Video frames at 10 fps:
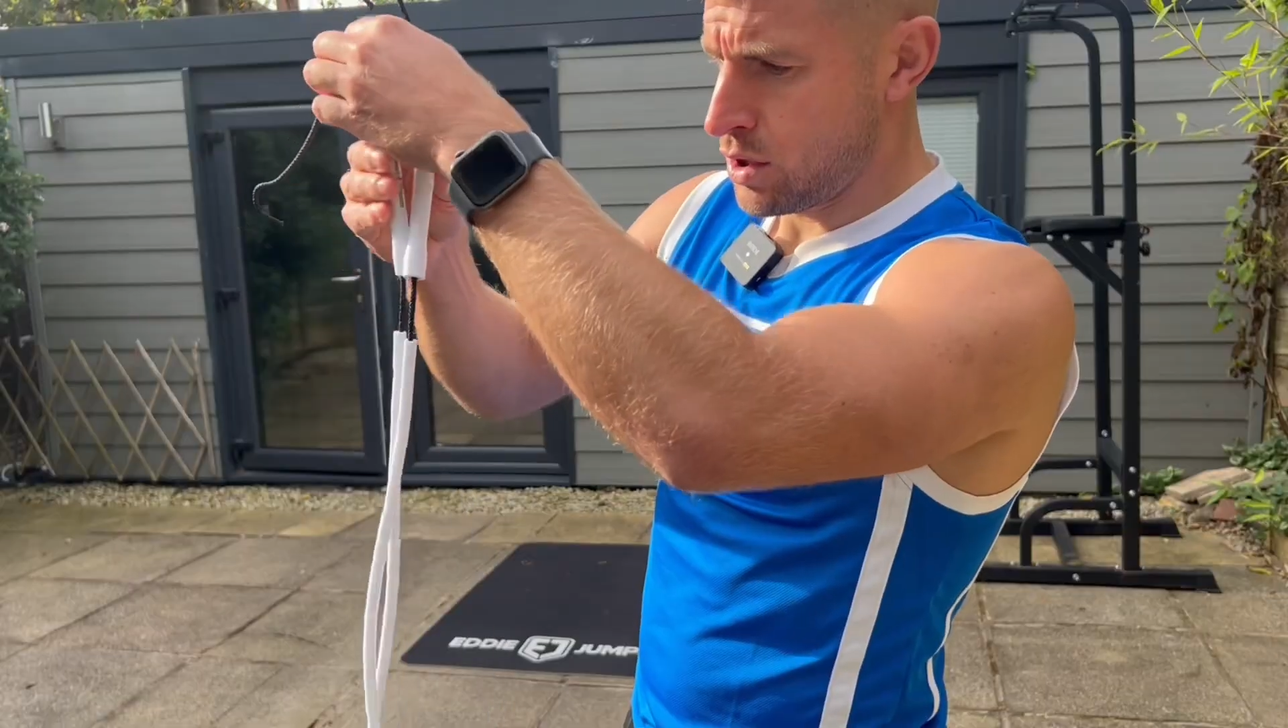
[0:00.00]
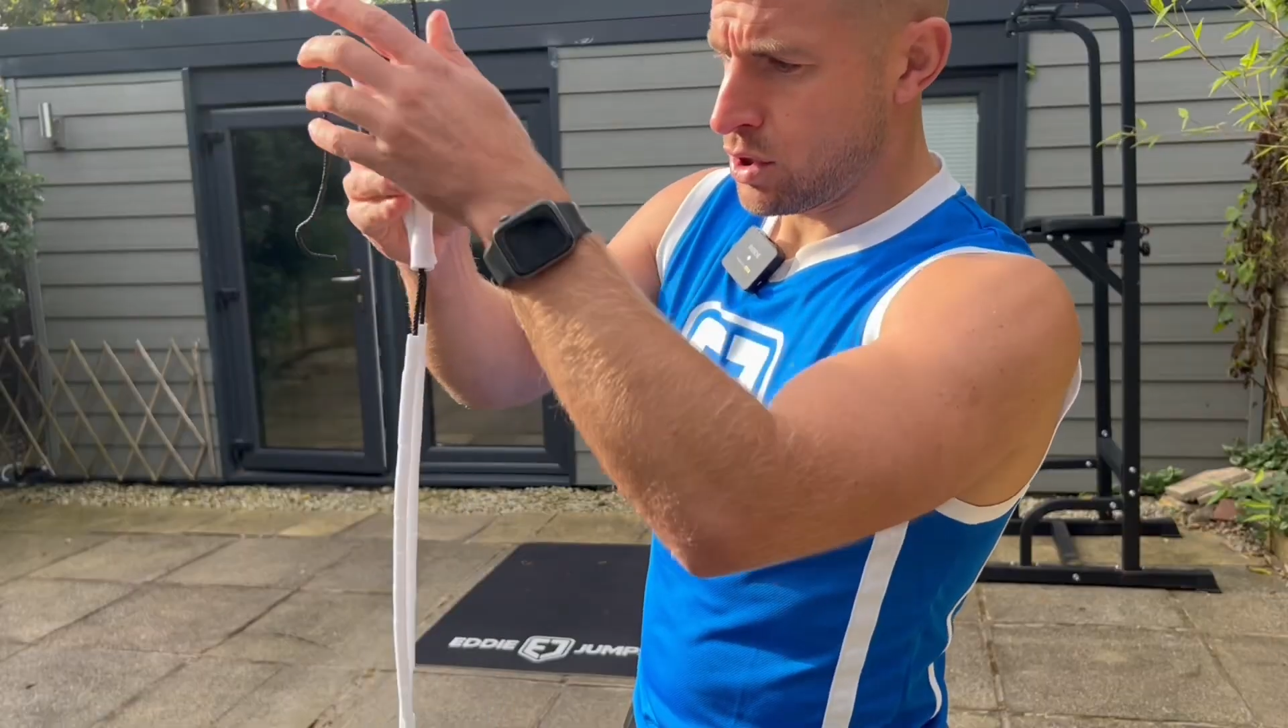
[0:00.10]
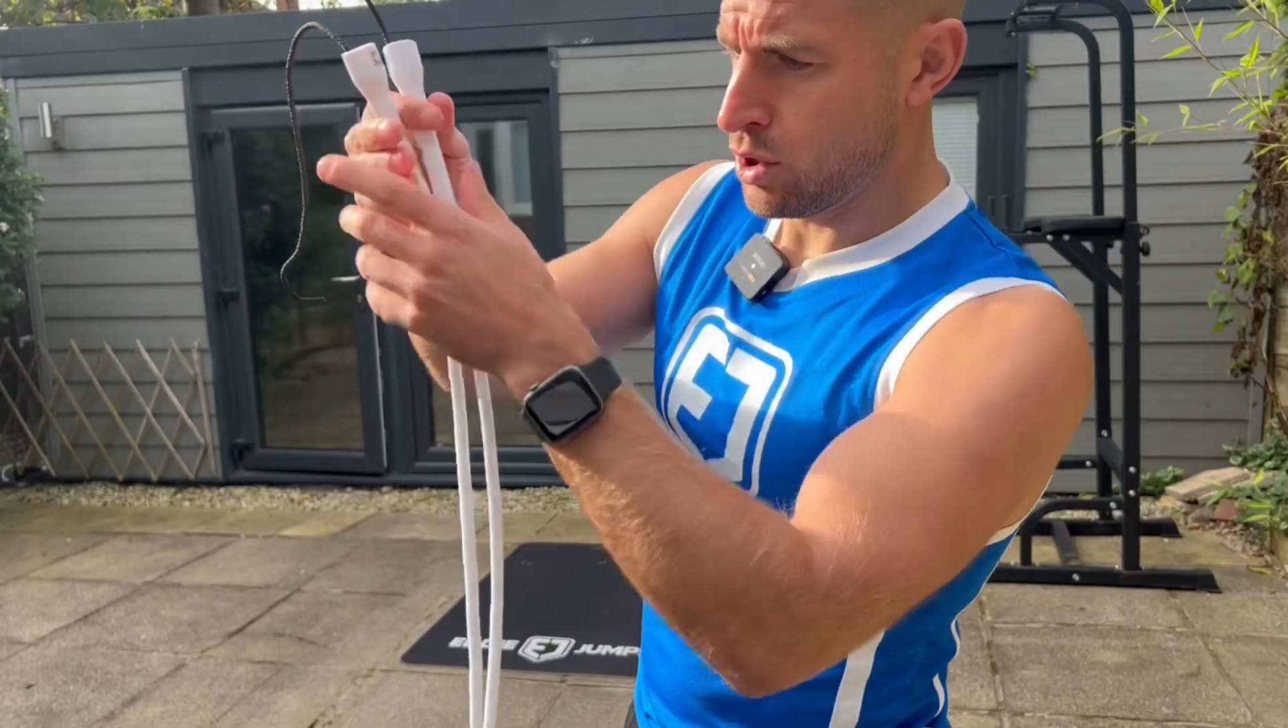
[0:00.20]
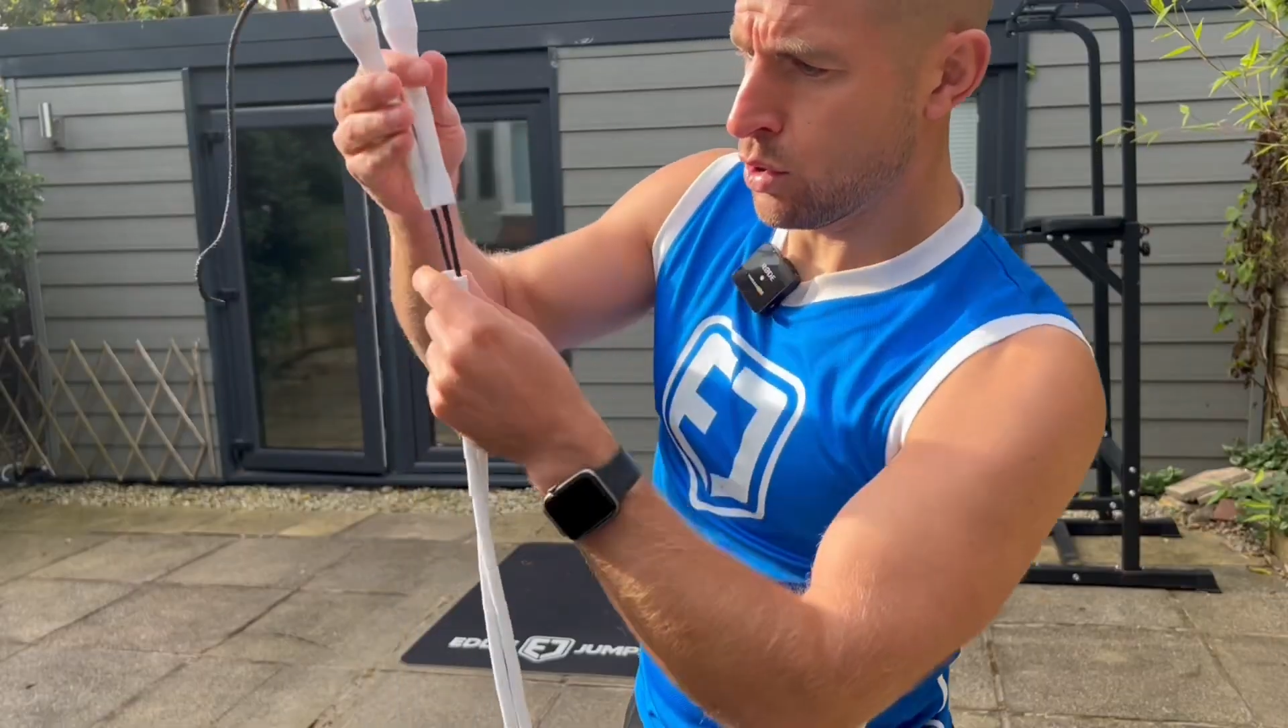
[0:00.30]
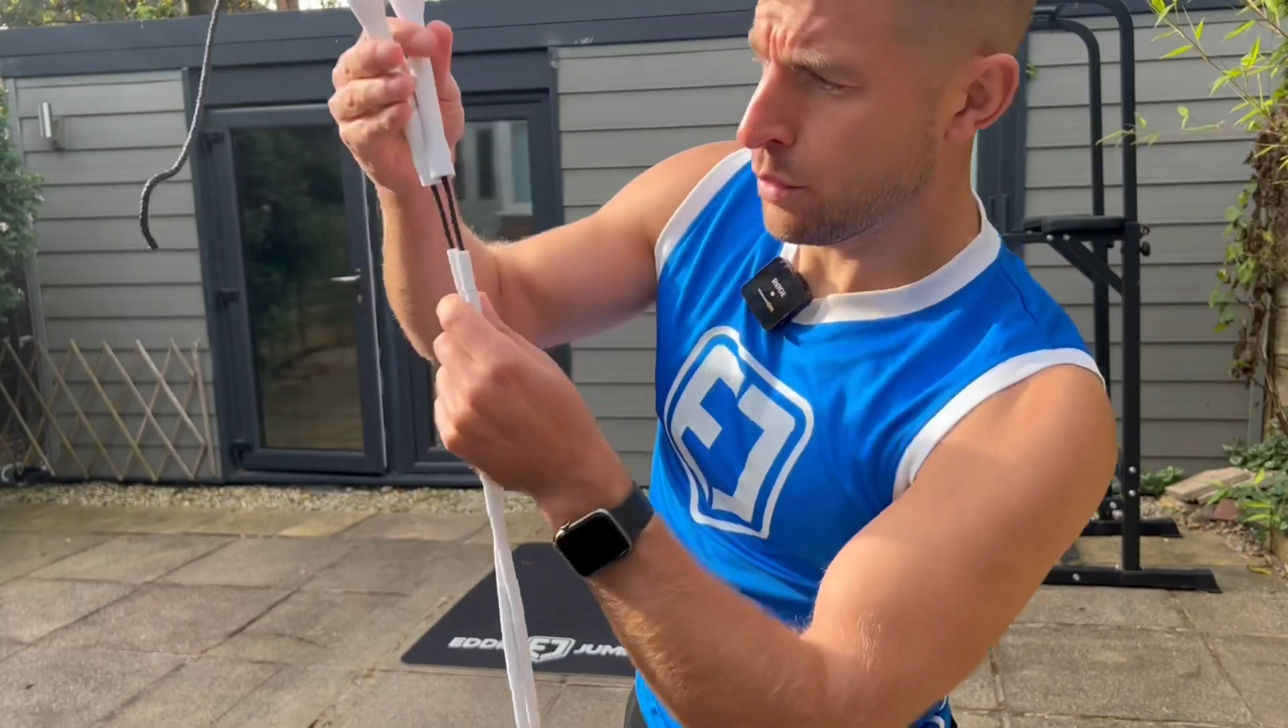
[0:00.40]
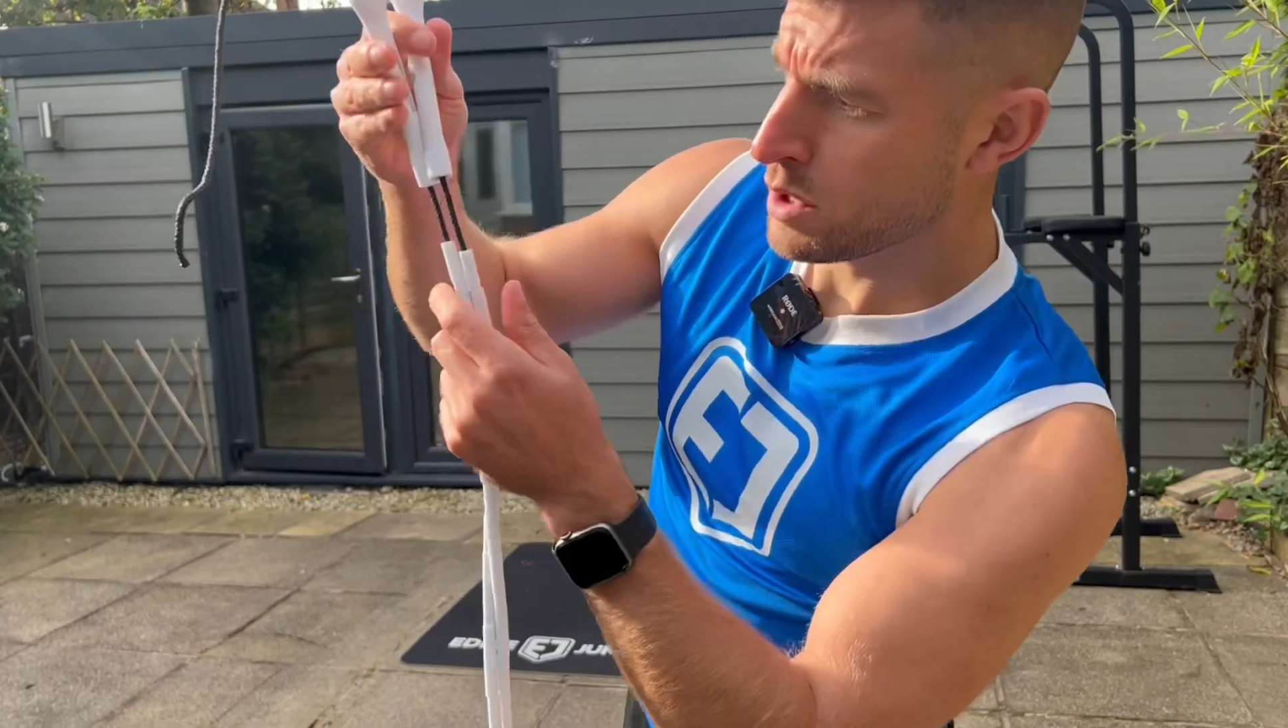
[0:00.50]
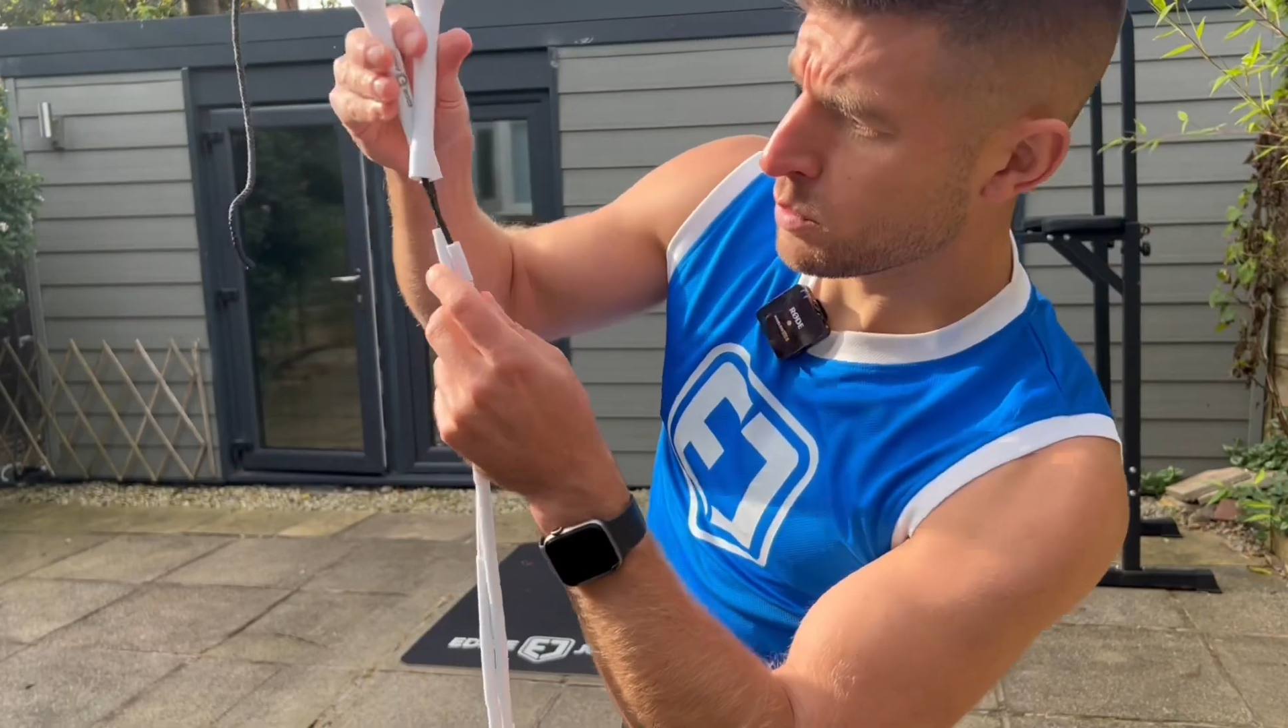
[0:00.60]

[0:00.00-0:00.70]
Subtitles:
You always